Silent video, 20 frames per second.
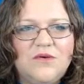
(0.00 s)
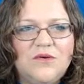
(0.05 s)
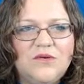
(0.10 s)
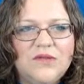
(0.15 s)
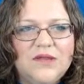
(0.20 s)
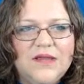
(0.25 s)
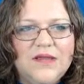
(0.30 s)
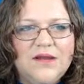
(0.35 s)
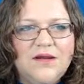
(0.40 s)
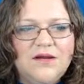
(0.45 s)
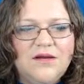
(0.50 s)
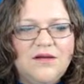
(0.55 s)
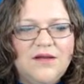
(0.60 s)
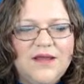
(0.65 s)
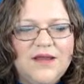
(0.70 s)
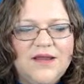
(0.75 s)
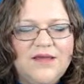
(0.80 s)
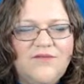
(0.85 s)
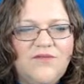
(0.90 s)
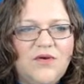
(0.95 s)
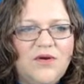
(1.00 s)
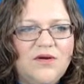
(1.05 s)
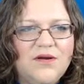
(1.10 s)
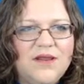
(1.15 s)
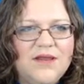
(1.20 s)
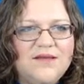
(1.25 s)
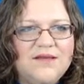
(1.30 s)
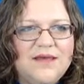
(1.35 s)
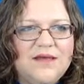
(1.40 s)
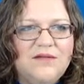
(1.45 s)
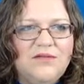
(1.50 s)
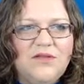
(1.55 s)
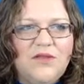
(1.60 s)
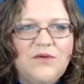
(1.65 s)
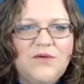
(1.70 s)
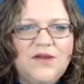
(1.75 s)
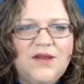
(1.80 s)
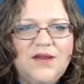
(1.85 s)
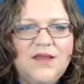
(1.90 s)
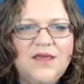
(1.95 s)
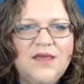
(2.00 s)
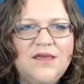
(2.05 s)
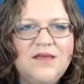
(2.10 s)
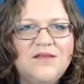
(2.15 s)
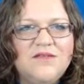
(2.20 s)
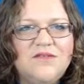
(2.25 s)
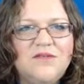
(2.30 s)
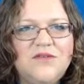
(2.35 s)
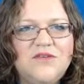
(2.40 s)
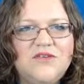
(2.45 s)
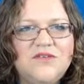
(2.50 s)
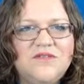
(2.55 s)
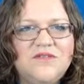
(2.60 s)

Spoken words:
earlier and I've already downloaded. So let's